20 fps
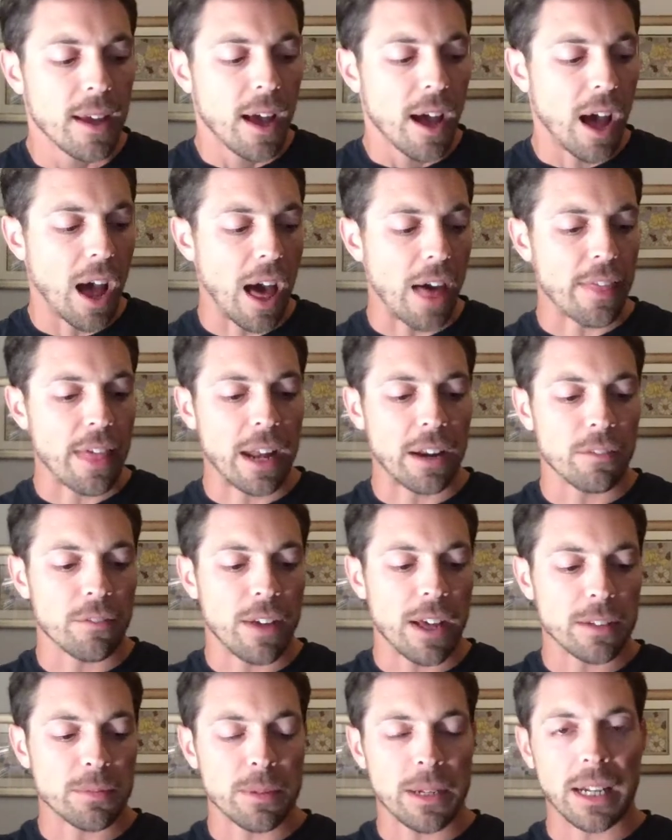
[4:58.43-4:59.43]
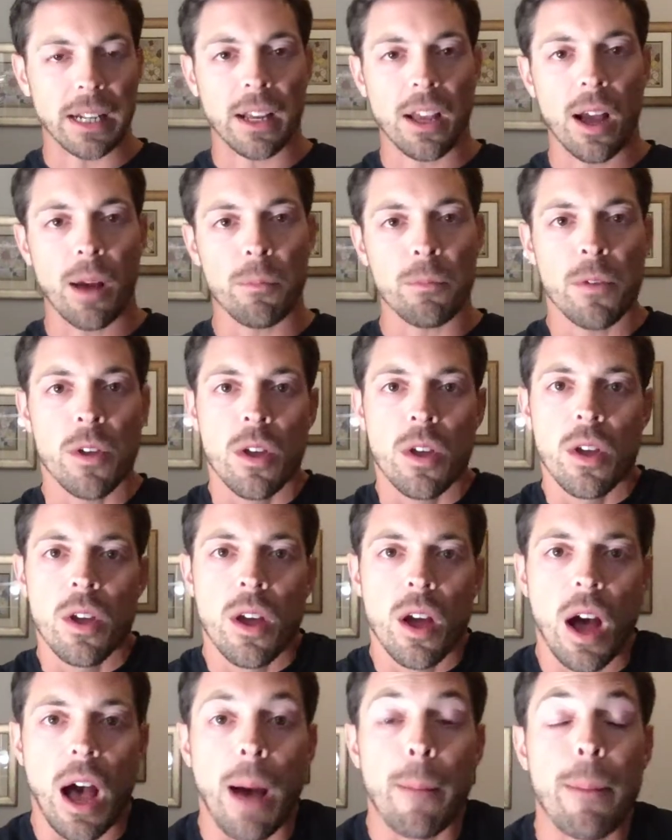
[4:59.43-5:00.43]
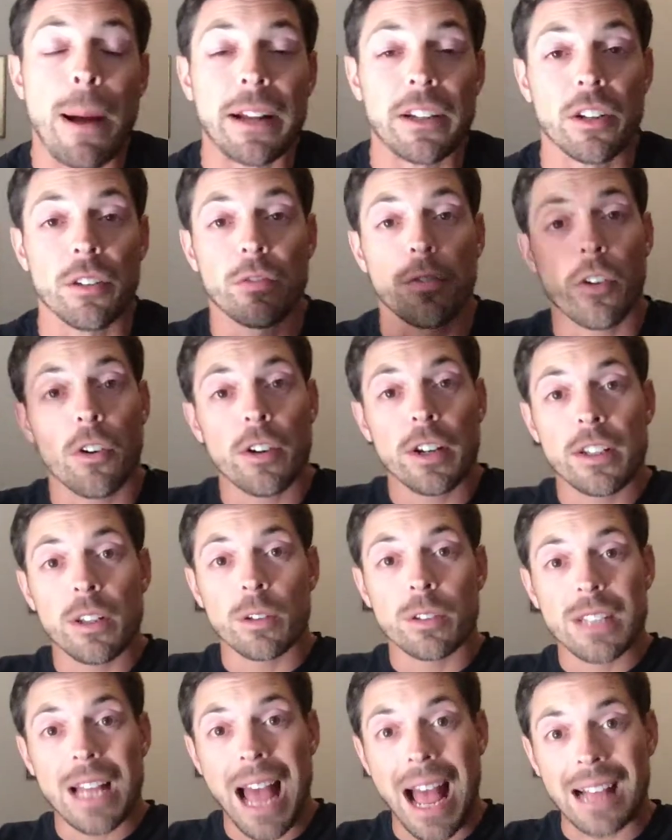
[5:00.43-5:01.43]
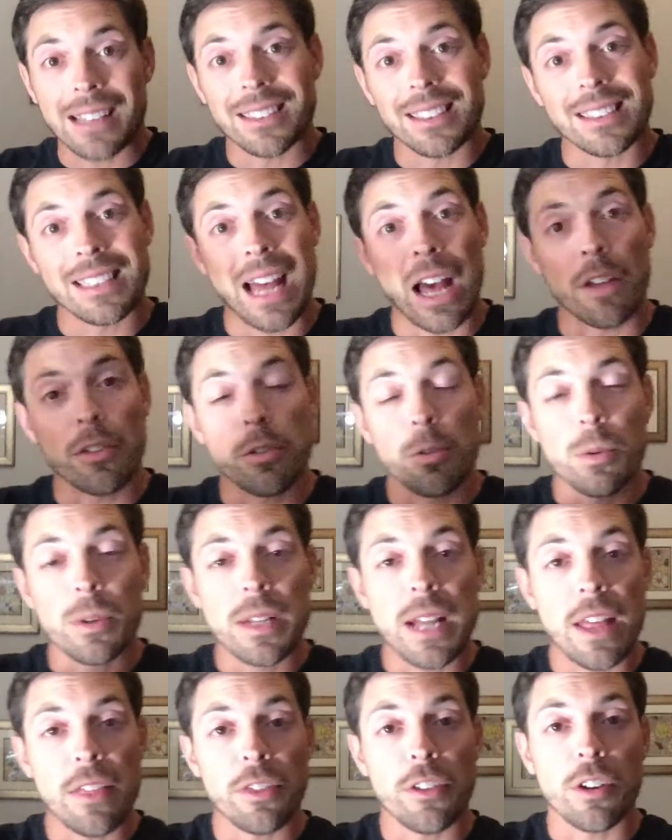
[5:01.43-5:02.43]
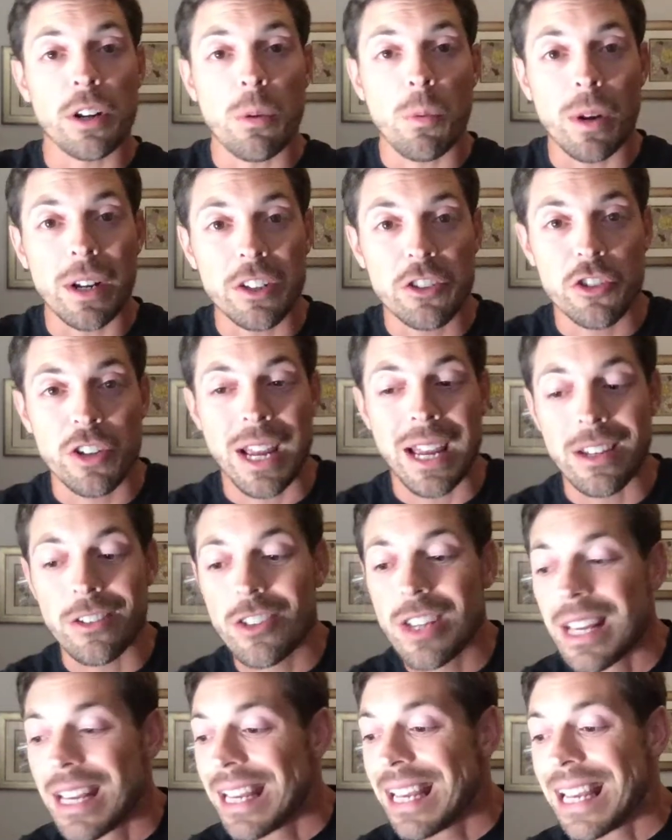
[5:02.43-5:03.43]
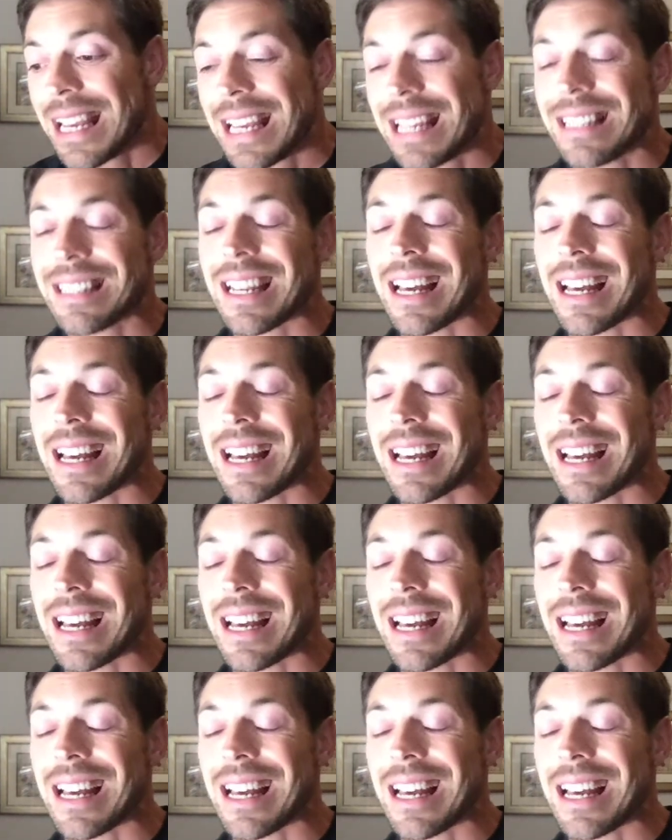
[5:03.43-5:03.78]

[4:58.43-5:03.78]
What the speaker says: that investment income by deferring those taxes out through a 1031 exchange is